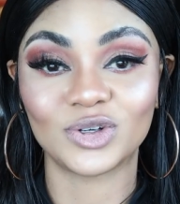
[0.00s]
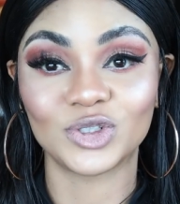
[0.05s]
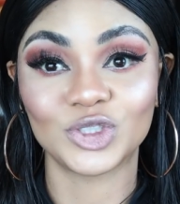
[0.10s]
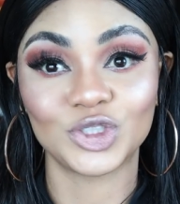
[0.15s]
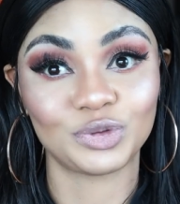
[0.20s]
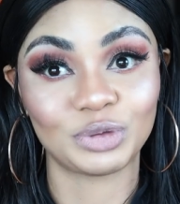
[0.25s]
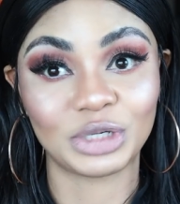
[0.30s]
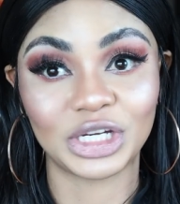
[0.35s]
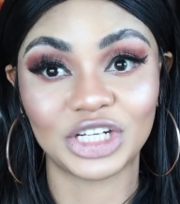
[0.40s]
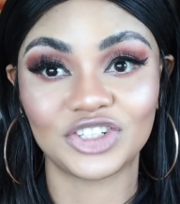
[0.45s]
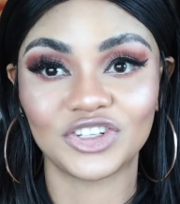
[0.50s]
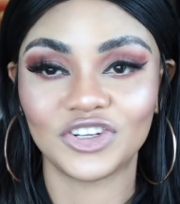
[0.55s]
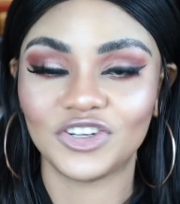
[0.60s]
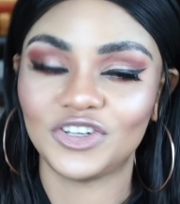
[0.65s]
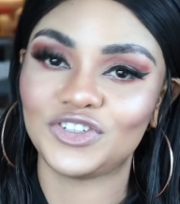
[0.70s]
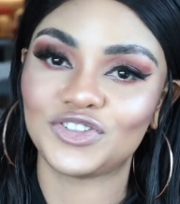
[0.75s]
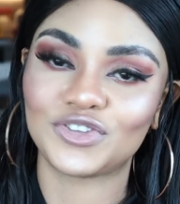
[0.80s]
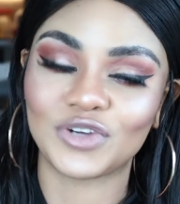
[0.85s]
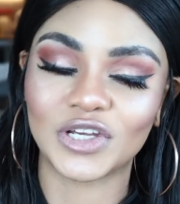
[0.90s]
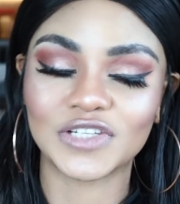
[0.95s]
100
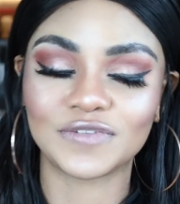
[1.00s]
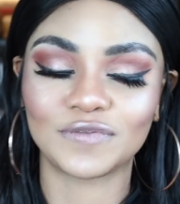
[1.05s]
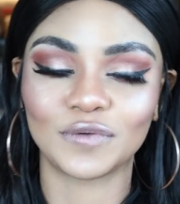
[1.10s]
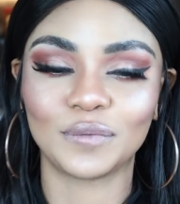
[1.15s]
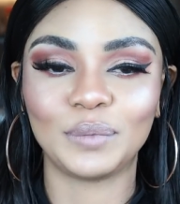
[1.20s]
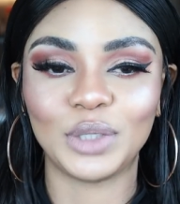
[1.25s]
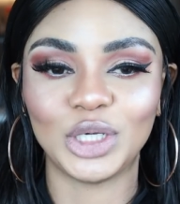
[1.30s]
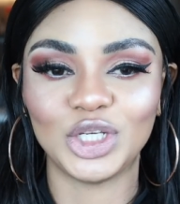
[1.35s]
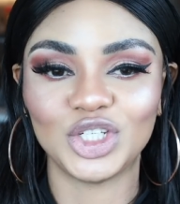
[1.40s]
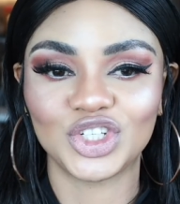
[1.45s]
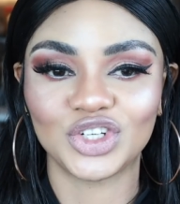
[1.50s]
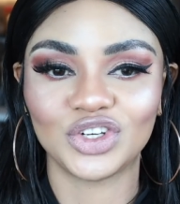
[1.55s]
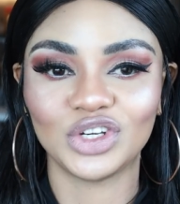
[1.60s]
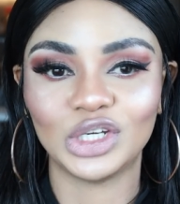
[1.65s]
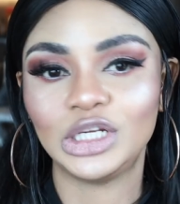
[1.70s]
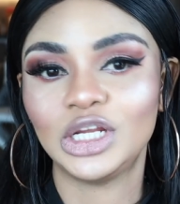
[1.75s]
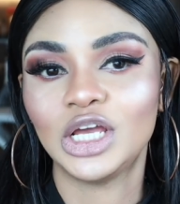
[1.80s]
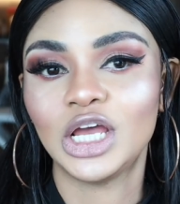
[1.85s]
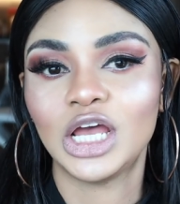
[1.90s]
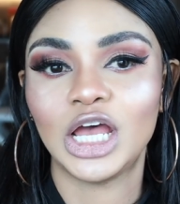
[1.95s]

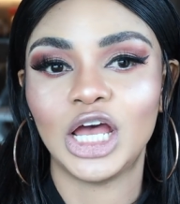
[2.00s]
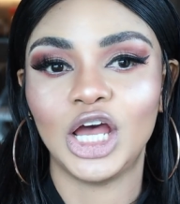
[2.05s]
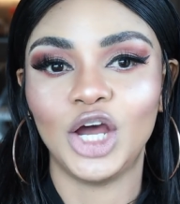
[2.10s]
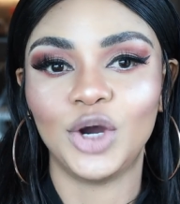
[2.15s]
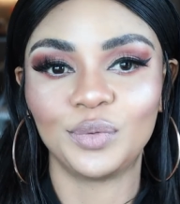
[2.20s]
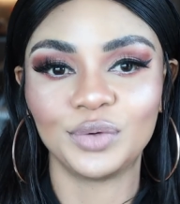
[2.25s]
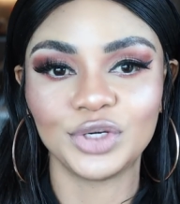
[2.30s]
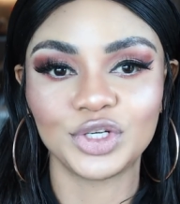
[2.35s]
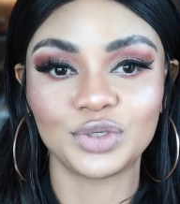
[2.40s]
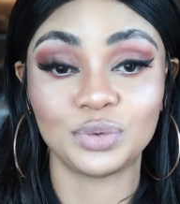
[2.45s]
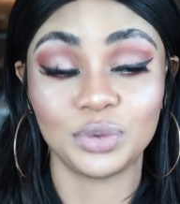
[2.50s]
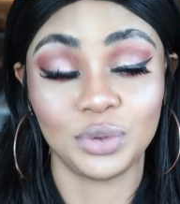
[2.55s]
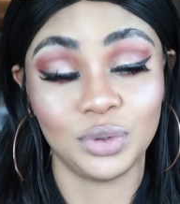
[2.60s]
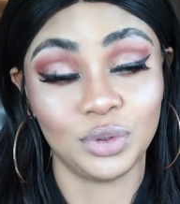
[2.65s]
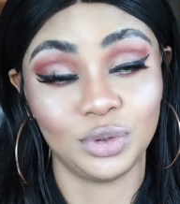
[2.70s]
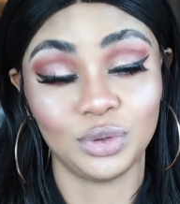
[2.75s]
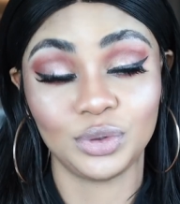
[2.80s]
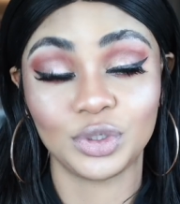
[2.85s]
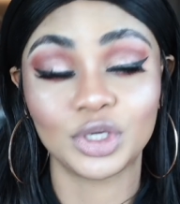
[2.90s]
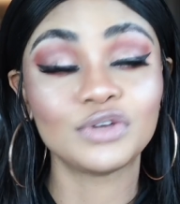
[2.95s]
transformation, and uh, which we
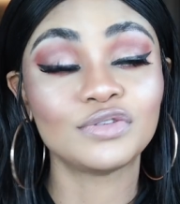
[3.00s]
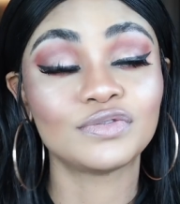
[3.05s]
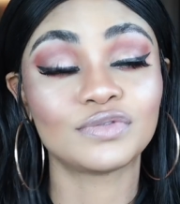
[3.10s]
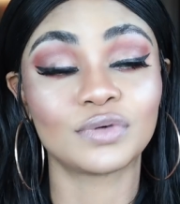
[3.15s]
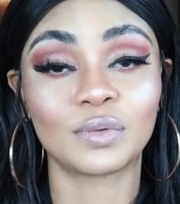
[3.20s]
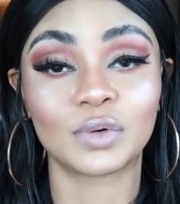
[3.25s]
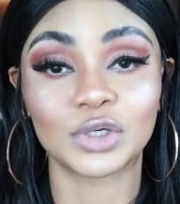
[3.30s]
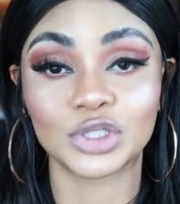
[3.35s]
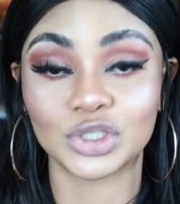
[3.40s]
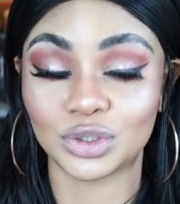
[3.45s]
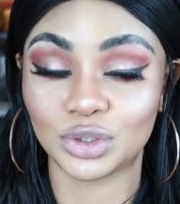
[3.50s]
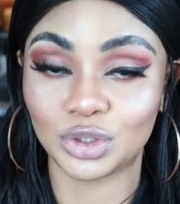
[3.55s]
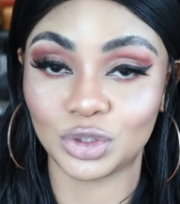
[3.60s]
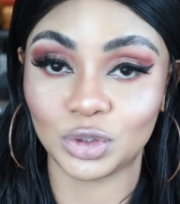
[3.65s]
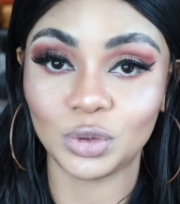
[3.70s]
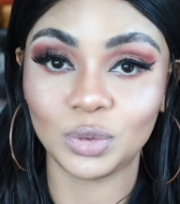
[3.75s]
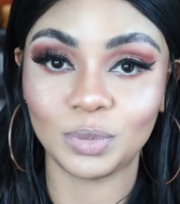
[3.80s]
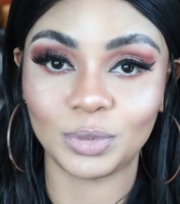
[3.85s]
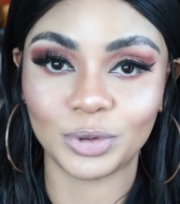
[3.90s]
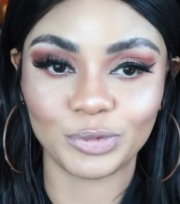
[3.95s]
were looking forward to
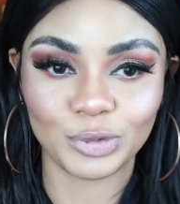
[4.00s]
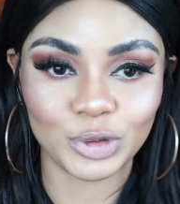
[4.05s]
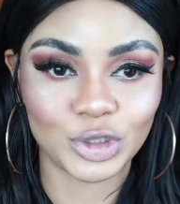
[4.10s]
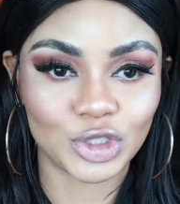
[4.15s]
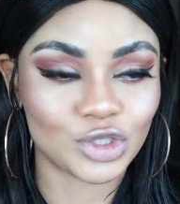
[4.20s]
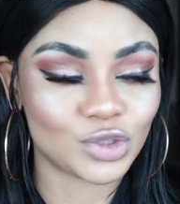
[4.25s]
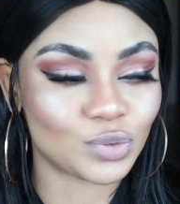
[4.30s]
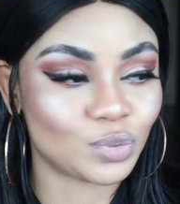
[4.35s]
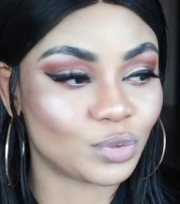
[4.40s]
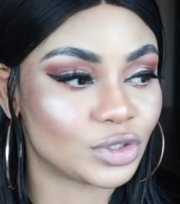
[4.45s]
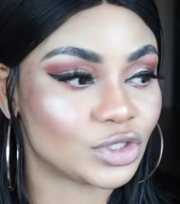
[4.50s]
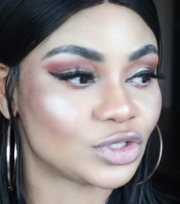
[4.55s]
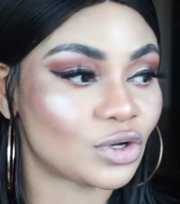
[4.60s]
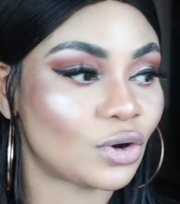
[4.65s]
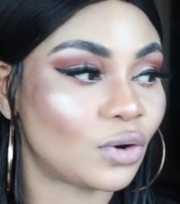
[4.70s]
do. But we just want